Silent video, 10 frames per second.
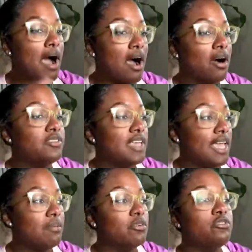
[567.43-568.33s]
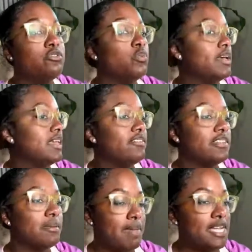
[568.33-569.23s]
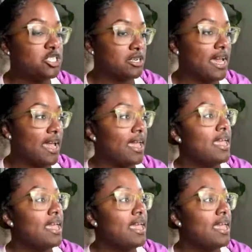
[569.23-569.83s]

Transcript: all tables, whether it's a match or not.